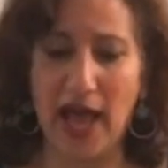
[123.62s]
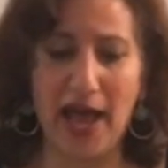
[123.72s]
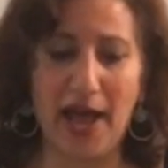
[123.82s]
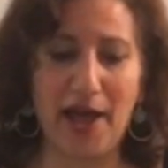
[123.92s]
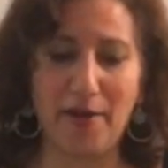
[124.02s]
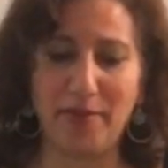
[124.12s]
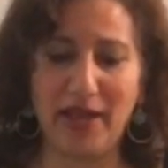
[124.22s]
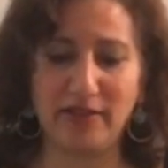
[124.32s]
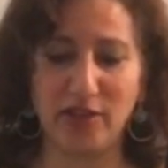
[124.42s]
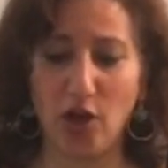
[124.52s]

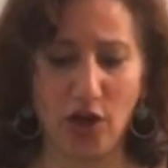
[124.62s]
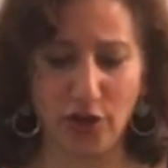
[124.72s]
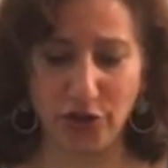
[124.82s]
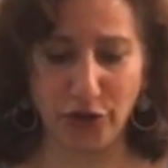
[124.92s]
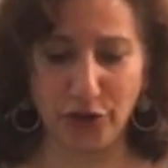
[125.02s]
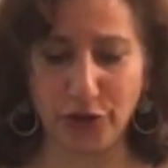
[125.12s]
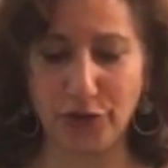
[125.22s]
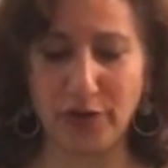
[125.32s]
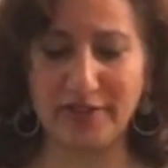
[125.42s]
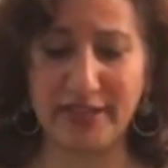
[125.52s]
has all
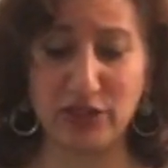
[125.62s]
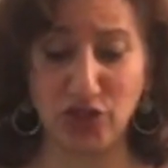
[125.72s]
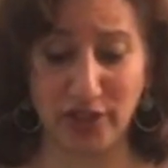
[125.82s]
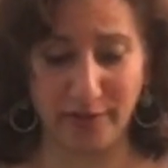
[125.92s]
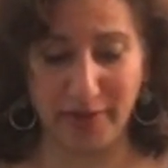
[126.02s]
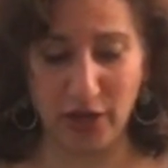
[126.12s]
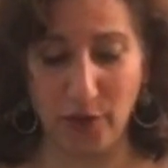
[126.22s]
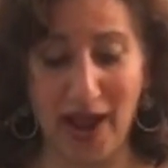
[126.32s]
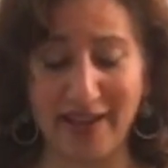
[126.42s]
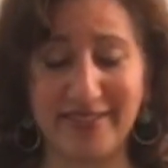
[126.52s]
your essential
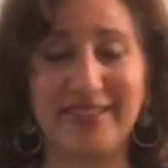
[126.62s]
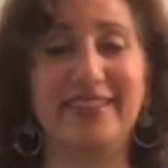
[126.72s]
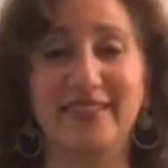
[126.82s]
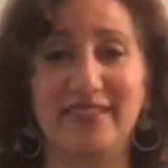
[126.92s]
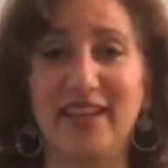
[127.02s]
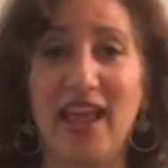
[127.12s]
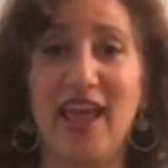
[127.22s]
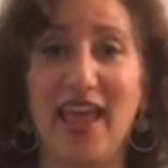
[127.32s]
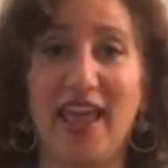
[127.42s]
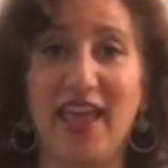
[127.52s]
amino acids,
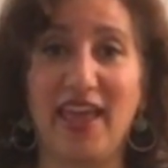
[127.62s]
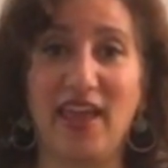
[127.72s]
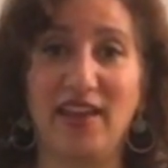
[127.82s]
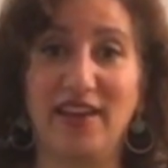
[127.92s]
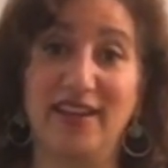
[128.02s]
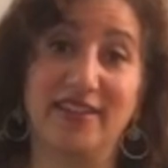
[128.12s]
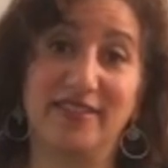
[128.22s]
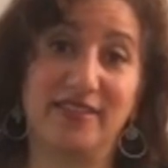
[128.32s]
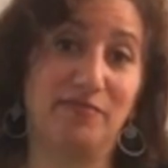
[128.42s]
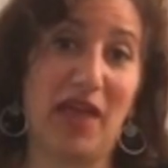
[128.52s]
and
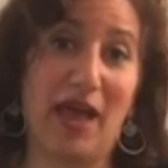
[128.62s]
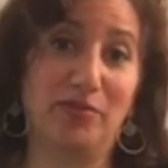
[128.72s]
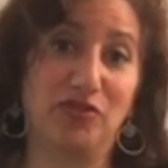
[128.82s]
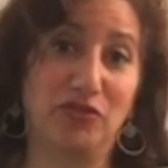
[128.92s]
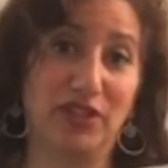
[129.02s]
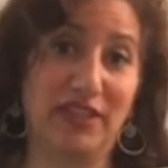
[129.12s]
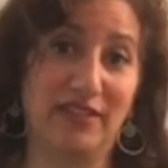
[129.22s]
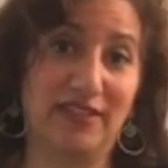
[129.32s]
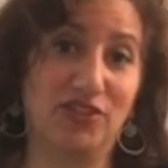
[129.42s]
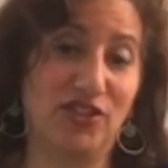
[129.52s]
it's absolutely
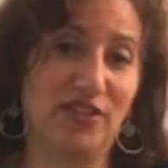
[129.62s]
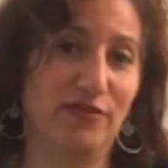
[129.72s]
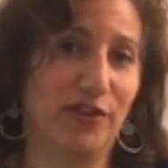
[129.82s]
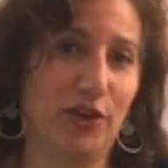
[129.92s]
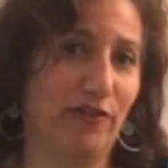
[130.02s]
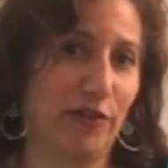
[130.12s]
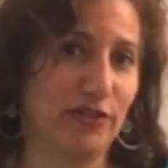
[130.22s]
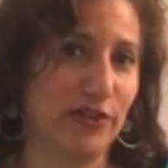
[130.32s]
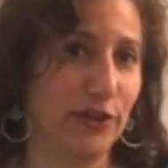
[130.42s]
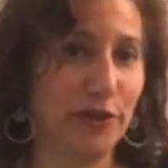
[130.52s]
delicious and very
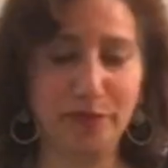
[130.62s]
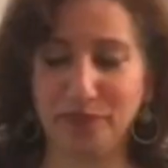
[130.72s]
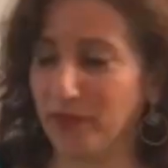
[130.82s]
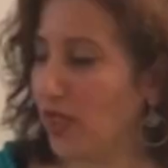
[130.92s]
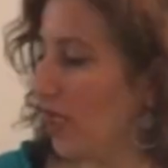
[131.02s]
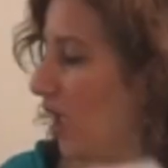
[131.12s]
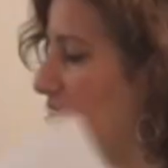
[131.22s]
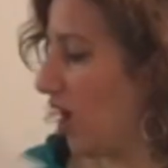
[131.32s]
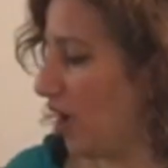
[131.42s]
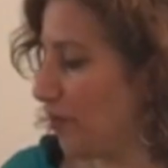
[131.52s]
versatile.
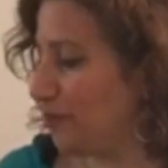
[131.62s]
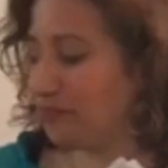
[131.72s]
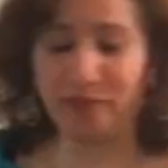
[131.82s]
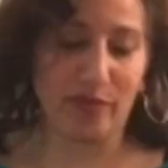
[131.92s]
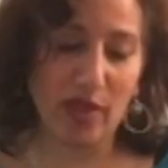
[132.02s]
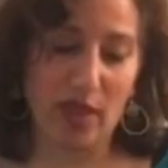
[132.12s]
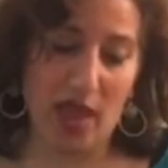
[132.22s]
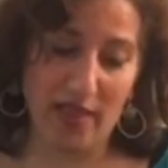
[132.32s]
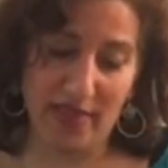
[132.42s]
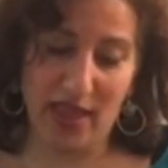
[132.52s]
And
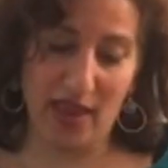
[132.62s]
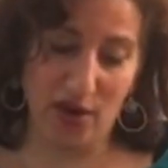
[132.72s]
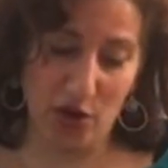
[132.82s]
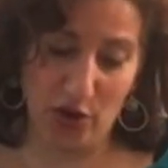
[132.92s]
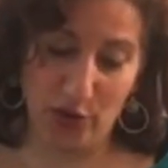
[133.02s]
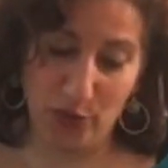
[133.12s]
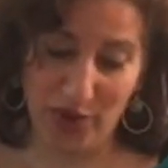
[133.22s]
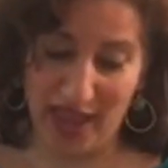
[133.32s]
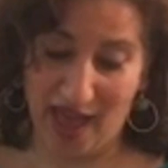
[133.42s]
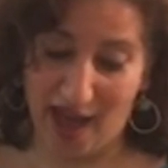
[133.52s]
then
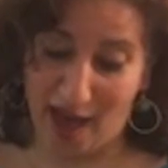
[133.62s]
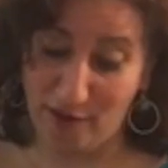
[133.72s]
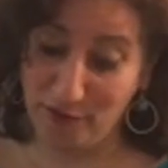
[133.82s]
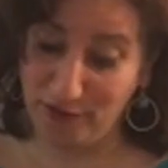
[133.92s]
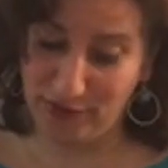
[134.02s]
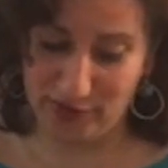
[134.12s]
we have